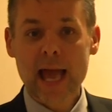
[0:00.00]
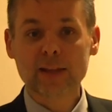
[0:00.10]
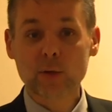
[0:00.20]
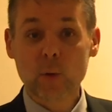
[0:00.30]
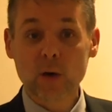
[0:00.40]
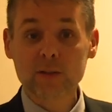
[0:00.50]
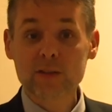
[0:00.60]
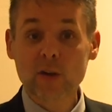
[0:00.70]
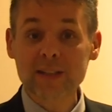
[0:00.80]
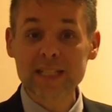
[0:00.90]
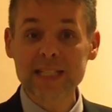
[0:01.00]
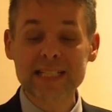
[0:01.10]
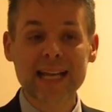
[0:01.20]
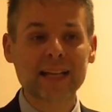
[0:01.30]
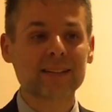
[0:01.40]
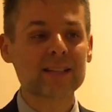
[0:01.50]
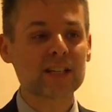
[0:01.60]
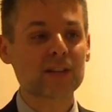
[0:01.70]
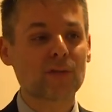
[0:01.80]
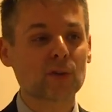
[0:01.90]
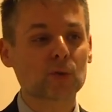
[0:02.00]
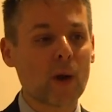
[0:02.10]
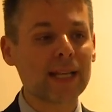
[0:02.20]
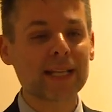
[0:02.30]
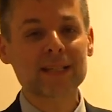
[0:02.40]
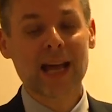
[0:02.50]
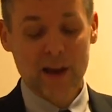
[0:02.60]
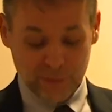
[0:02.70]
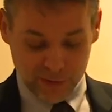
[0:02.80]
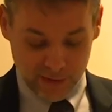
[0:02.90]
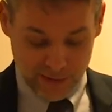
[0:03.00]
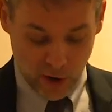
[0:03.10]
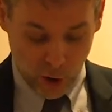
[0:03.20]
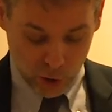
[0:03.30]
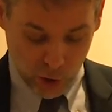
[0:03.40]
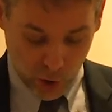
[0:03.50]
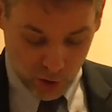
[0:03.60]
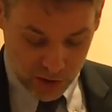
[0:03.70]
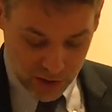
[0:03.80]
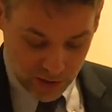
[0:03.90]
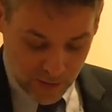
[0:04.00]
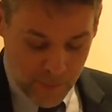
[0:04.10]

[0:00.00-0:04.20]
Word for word: End quote. So this is 1964, 20 years after the Holocaust.